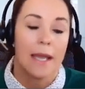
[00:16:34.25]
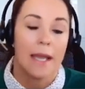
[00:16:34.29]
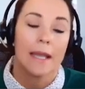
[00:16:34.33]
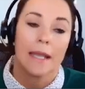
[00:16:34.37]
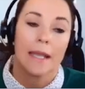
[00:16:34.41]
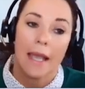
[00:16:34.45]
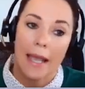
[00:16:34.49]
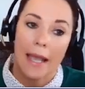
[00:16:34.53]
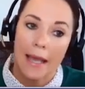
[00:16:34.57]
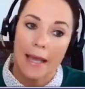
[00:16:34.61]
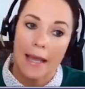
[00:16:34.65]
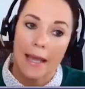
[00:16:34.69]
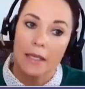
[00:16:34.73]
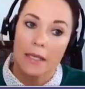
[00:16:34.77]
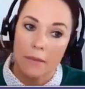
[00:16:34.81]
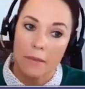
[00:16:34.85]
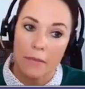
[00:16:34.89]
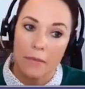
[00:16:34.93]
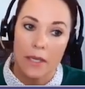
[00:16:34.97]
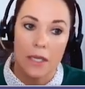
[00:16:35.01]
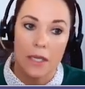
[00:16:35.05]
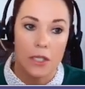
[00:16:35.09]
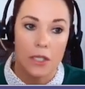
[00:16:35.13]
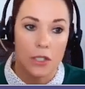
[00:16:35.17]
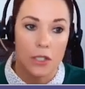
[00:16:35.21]
can
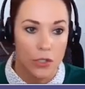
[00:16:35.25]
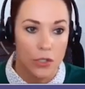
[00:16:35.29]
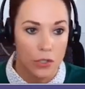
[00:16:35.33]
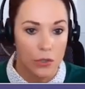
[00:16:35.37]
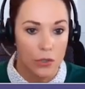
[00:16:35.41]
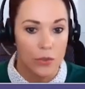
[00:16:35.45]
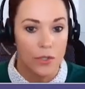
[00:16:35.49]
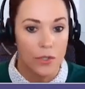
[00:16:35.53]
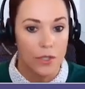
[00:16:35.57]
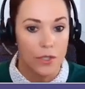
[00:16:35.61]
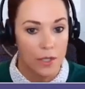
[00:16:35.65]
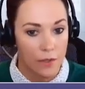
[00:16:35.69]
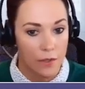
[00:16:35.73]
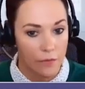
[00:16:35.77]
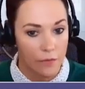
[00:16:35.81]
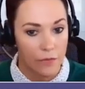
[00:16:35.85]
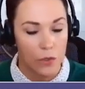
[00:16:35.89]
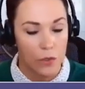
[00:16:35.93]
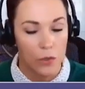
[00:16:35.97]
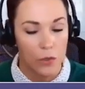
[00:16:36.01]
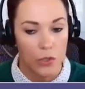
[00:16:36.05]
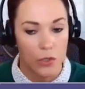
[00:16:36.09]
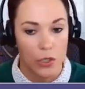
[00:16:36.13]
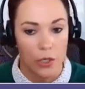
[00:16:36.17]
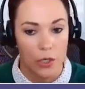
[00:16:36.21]
limit its use in the
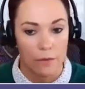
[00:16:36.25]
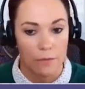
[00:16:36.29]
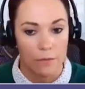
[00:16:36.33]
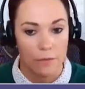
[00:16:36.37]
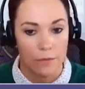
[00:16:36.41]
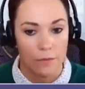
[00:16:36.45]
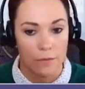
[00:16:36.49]
future.